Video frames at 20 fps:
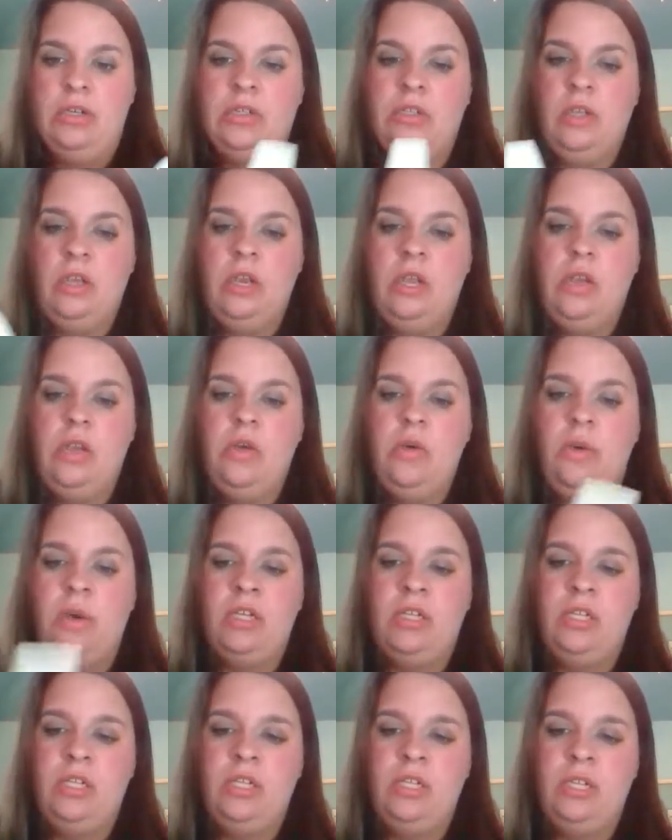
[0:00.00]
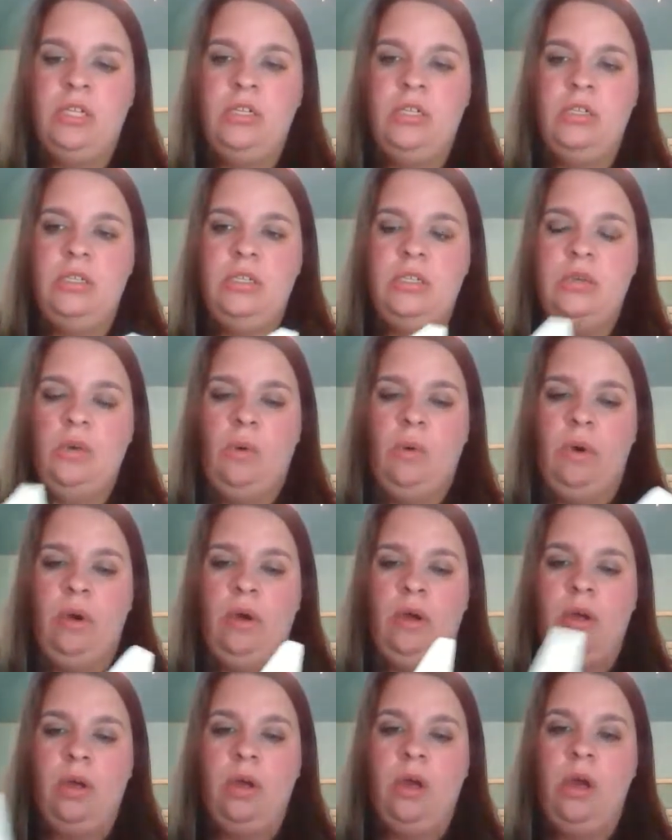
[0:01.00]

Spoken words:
So any questions or